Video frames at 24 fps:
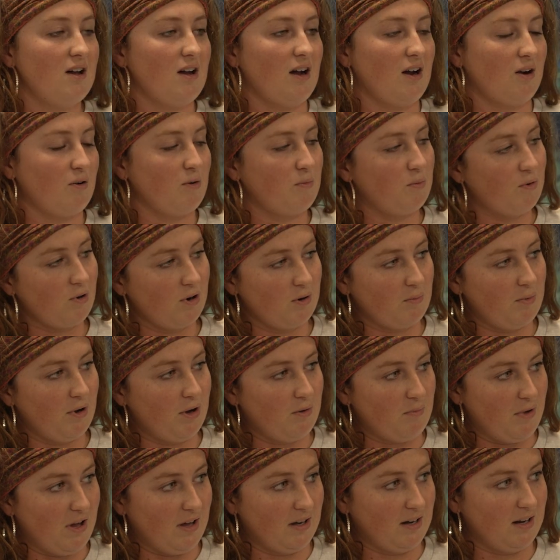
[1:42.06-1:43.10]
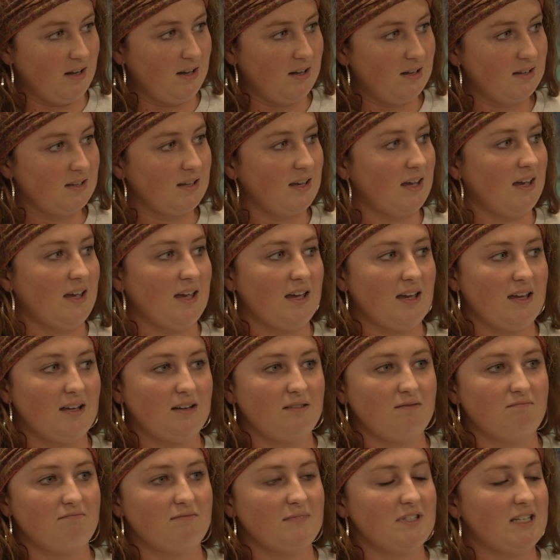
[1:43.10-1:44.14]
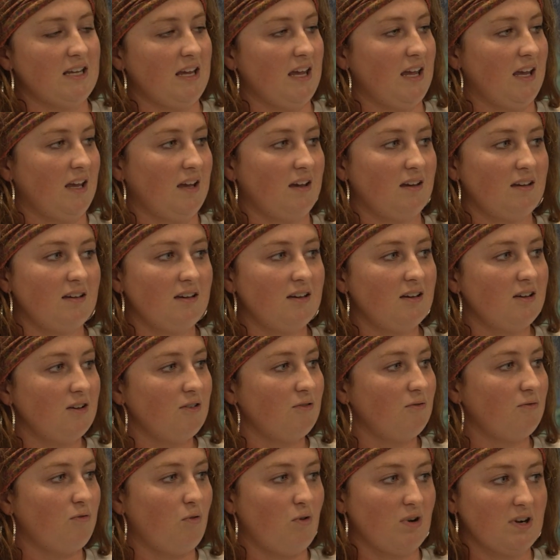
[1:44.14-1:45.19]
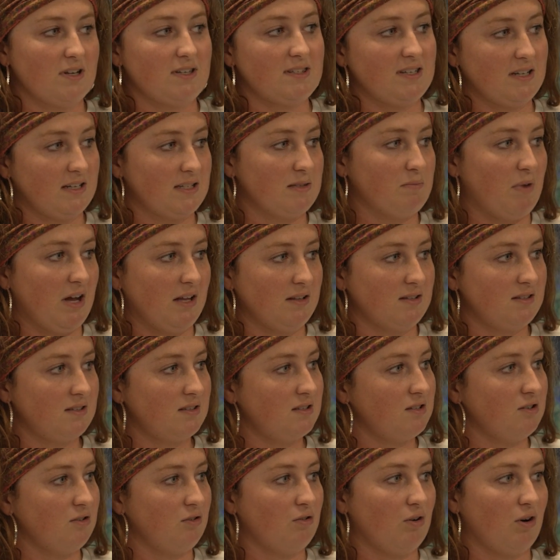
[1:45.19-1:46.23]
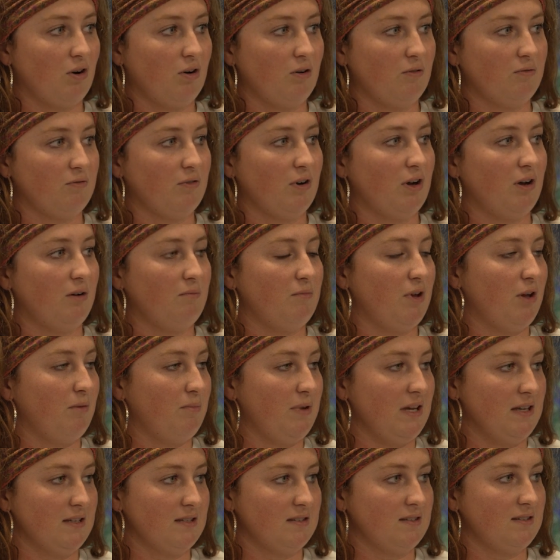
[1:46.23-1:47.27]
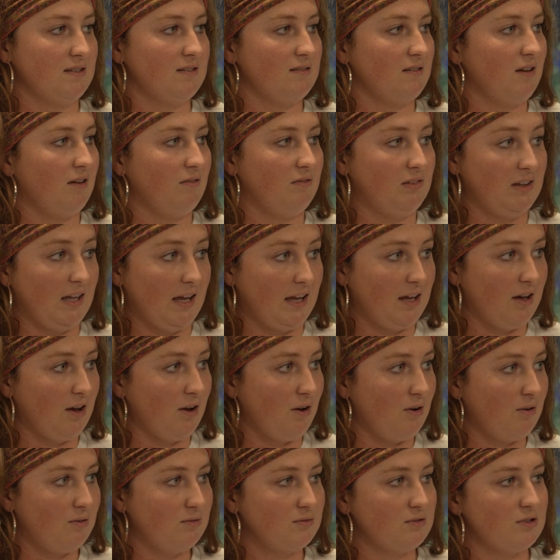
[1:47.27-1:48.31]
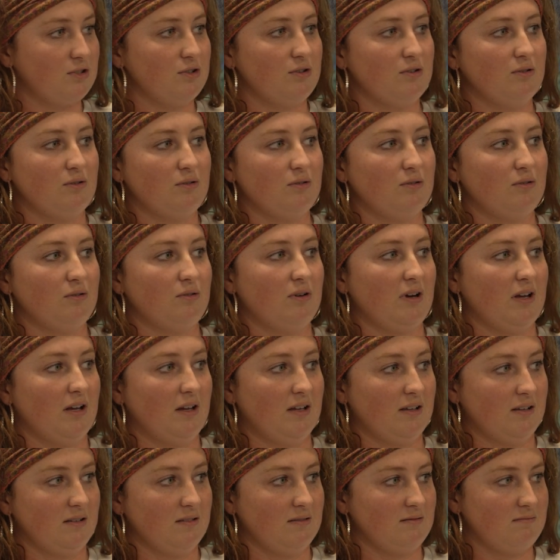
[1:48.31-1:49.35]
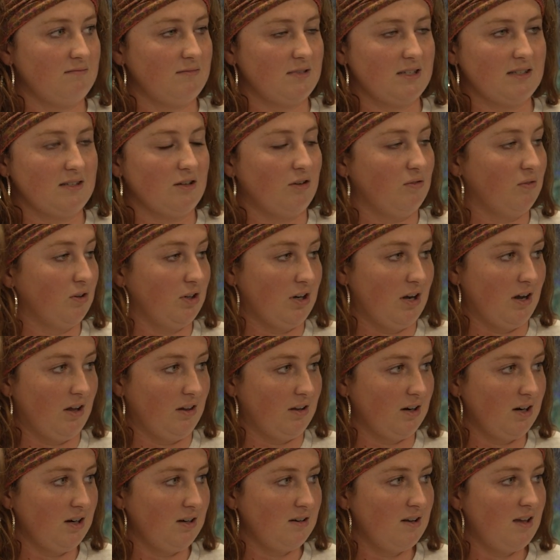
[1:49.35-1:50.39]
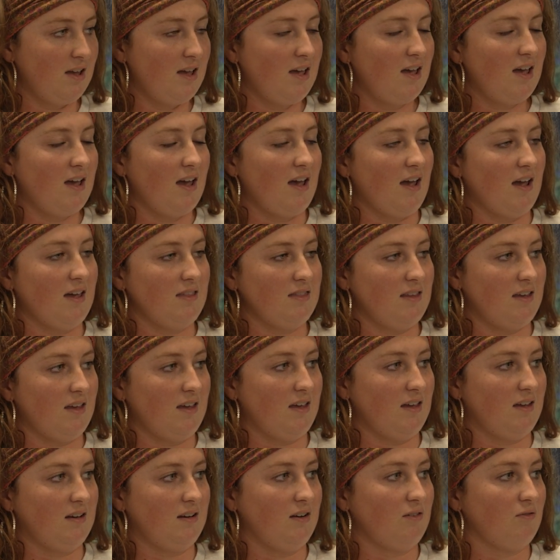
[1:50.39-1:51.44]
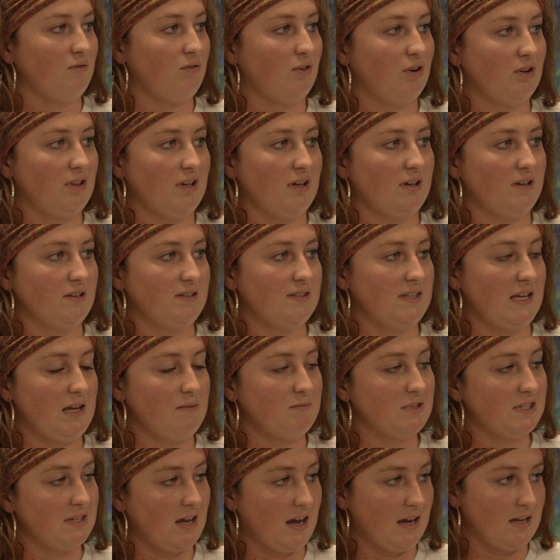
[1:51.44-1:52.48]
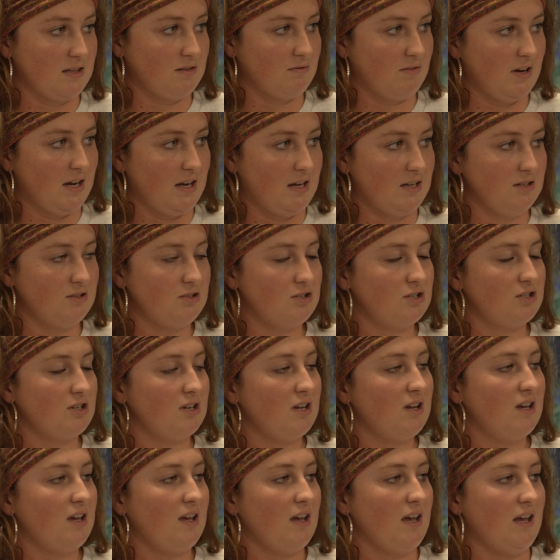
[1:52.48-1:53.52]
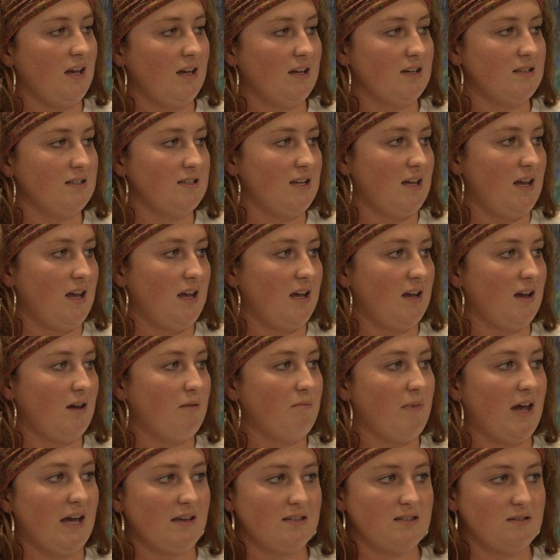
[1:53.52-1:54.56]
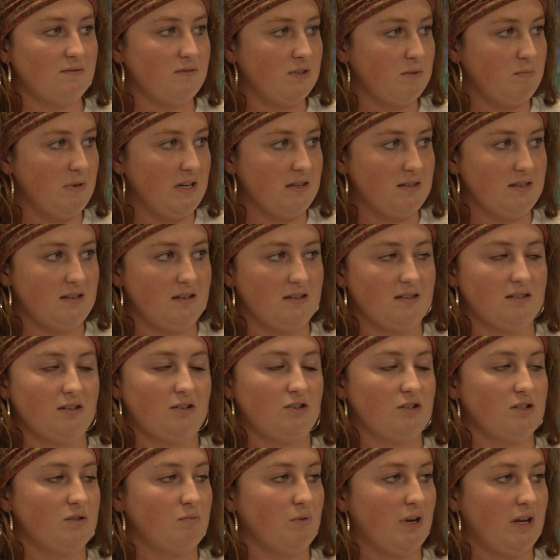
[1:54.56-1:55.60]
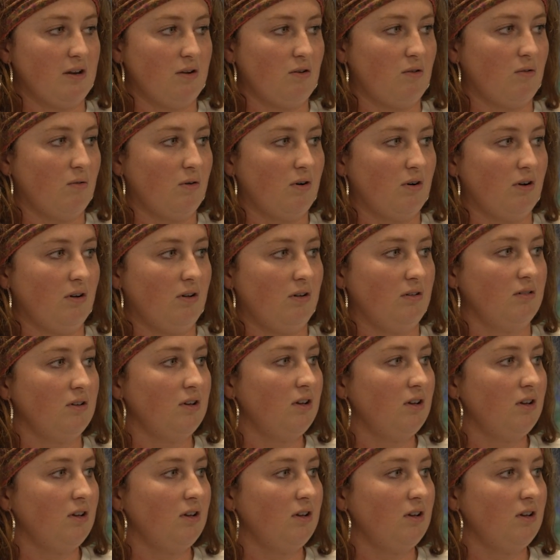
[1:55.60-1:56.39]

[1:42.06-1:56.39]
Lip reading: Aquapora palmata can take 4 to 6 months to grow from a piece of Lego to a silver dollar. And then for the same size range, it can take a massive species such as rain coral